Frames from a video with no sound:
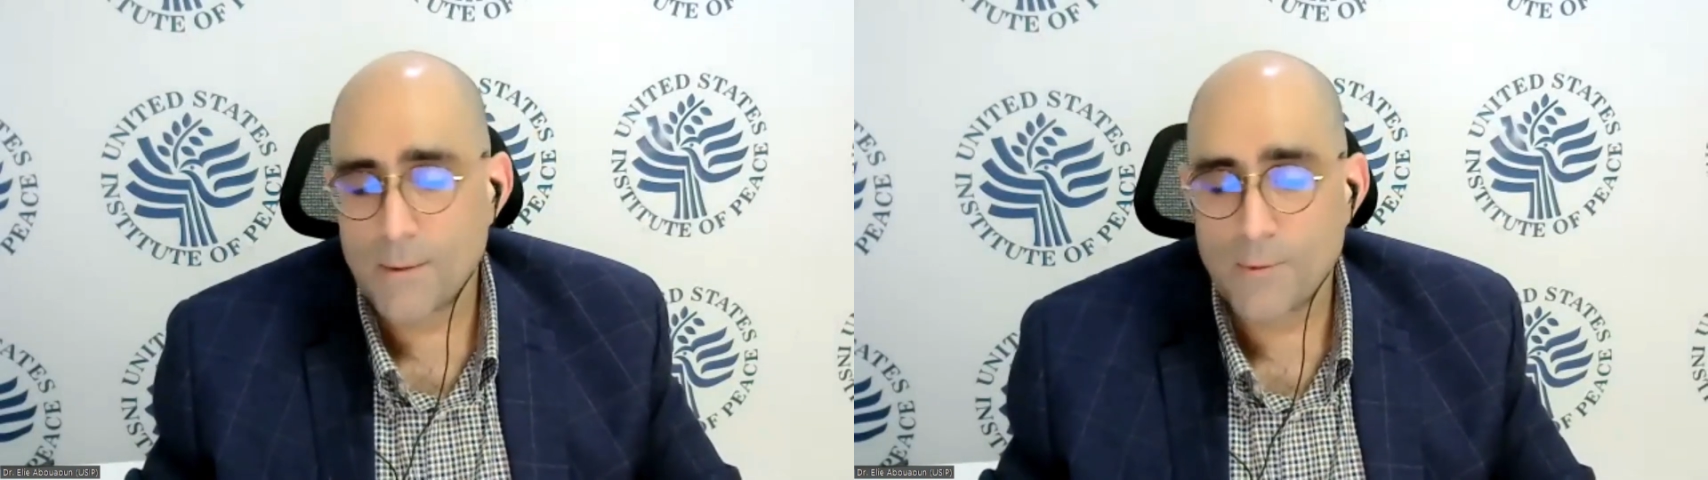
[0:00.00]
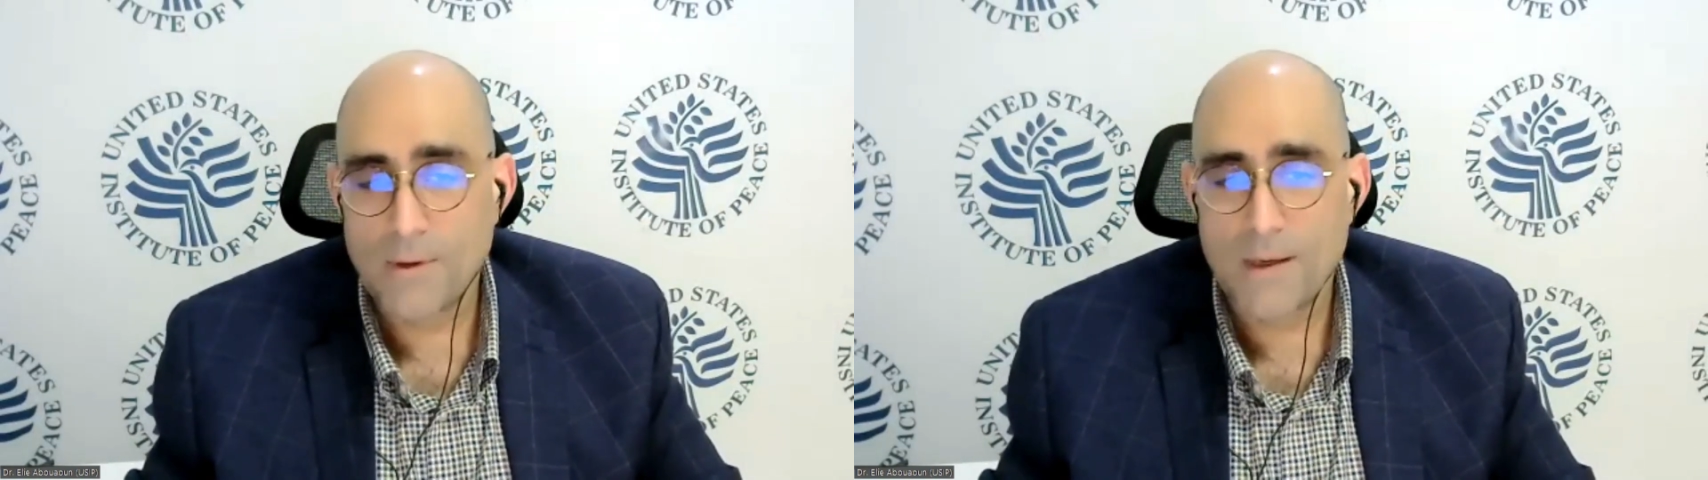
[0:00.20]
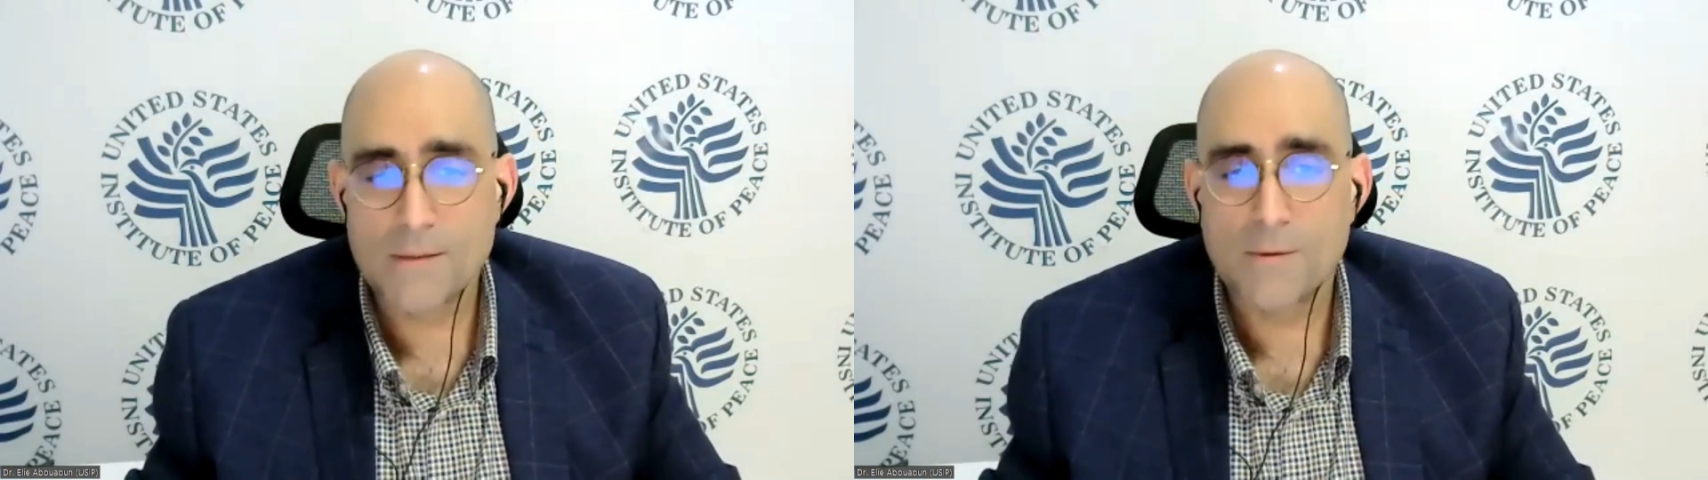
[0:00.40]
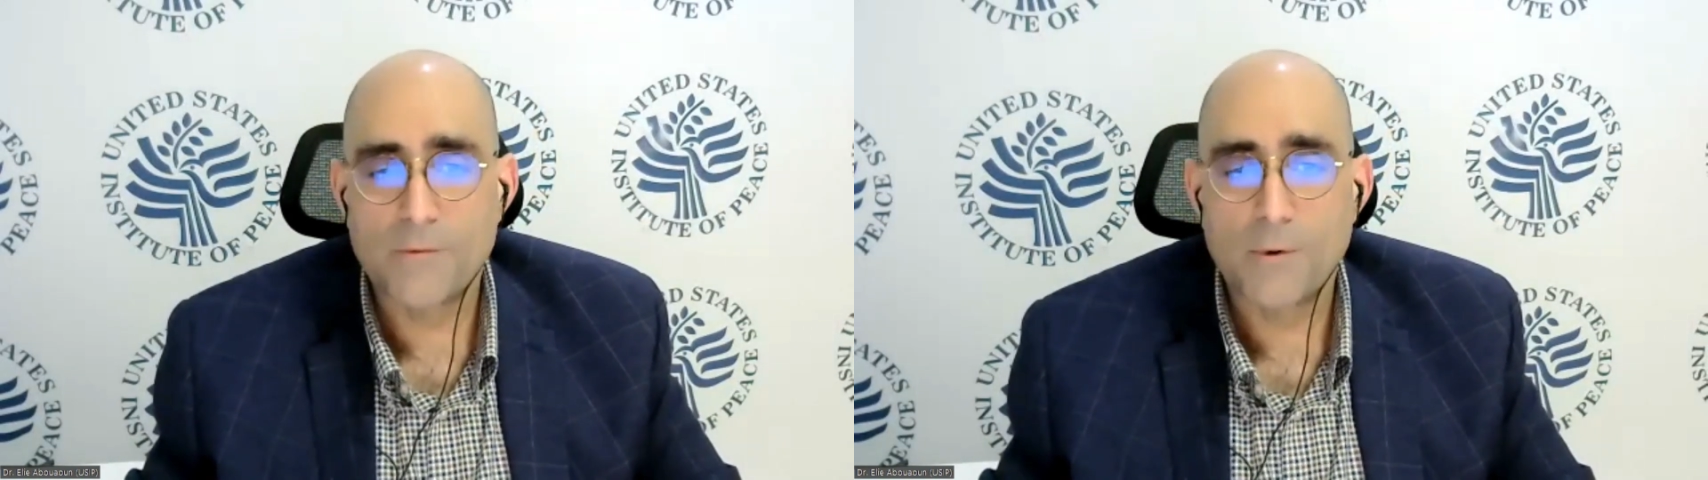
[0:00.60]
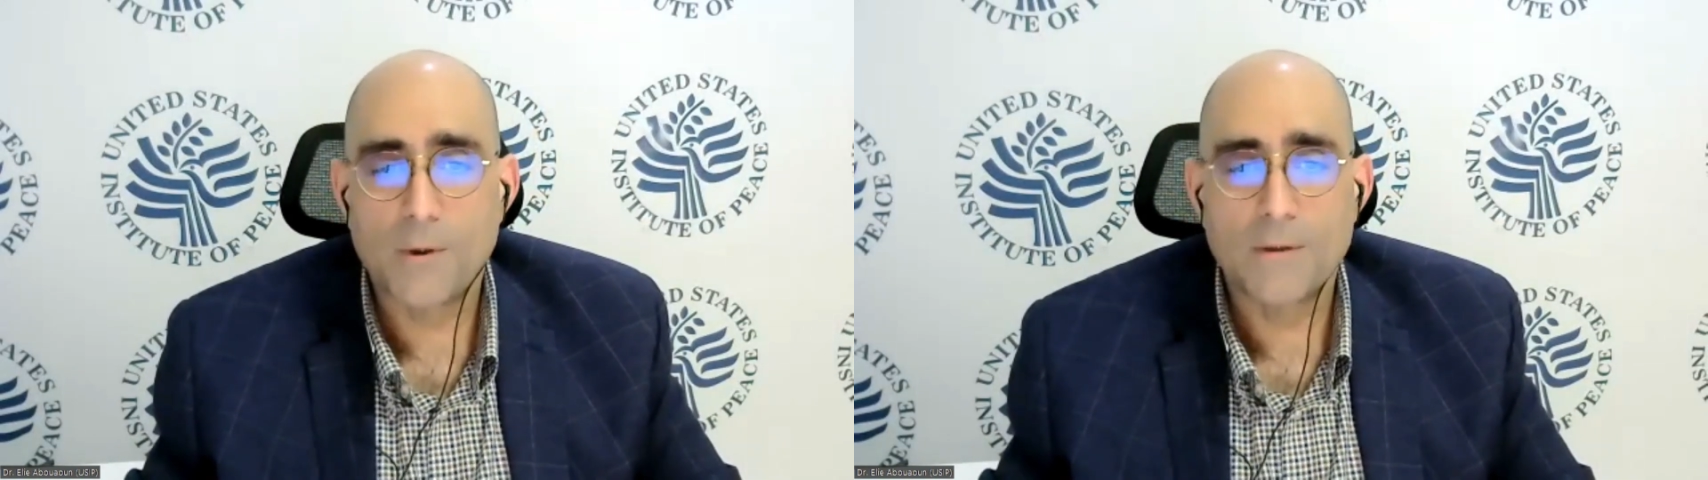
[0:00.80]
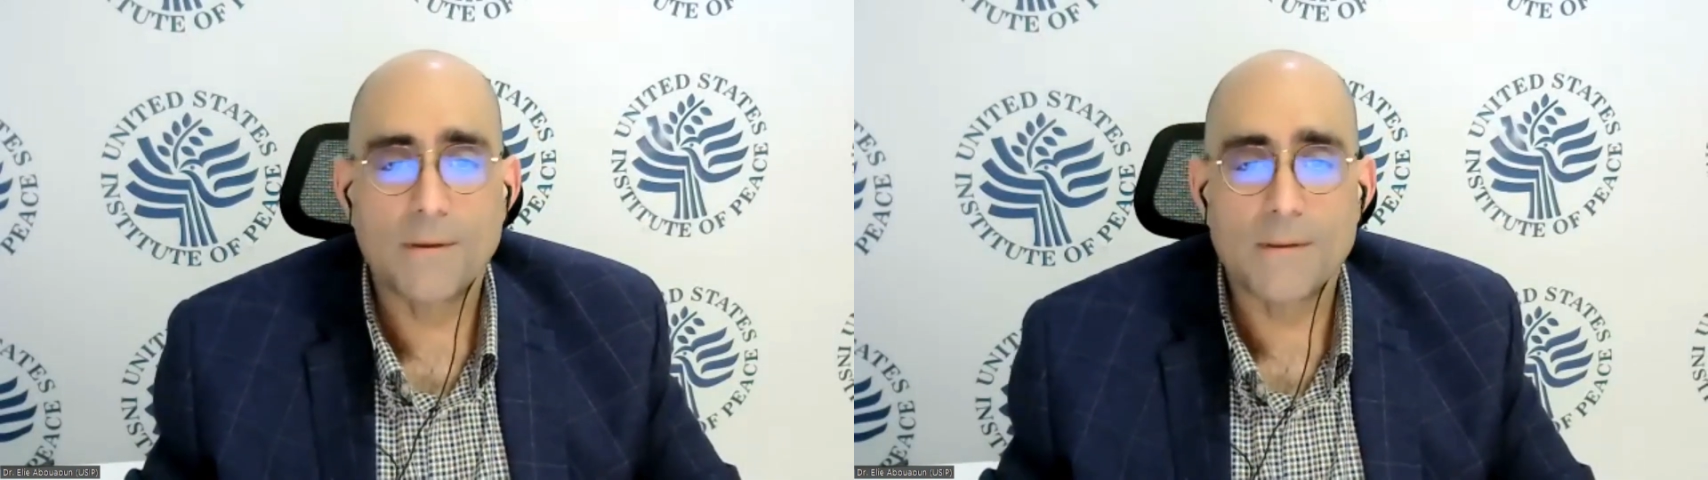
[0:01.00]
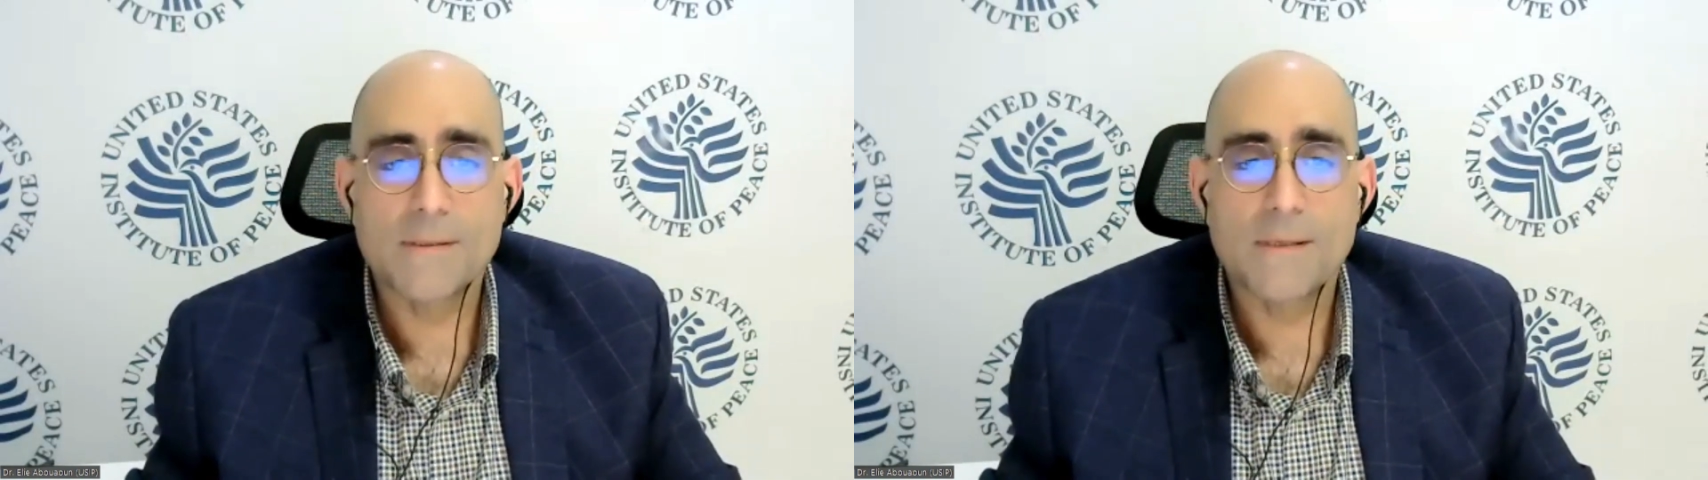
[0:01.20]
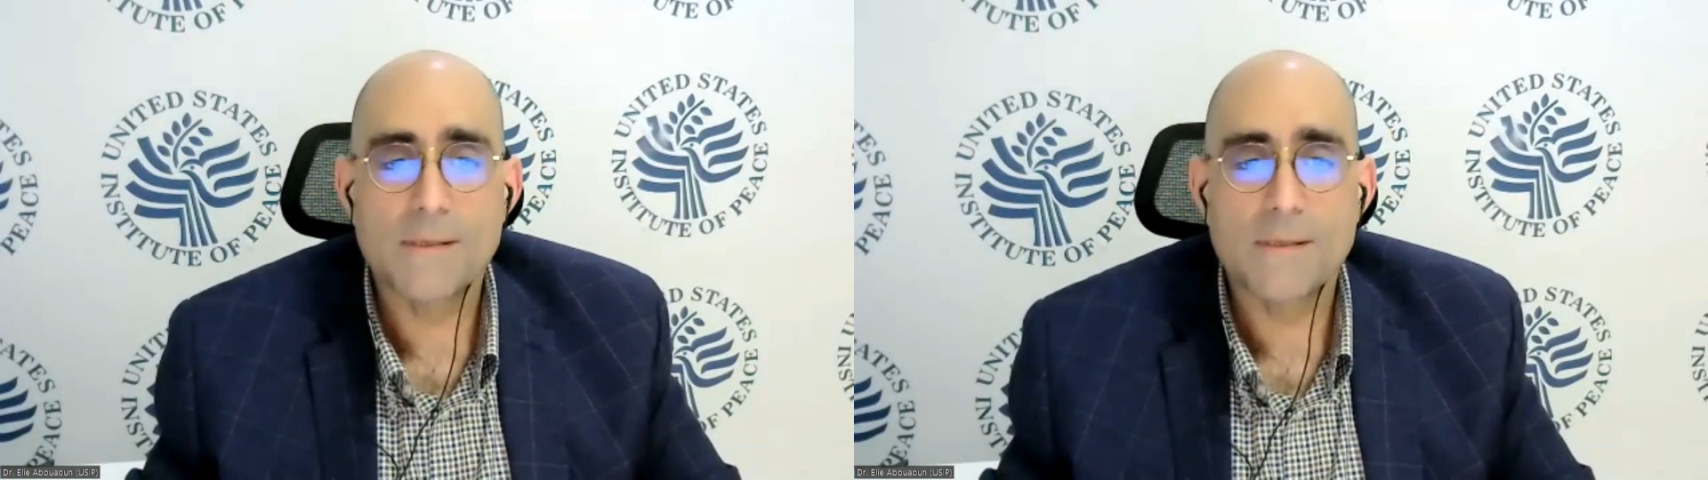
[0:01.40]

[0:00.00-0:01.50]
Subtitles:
with the rest of the audience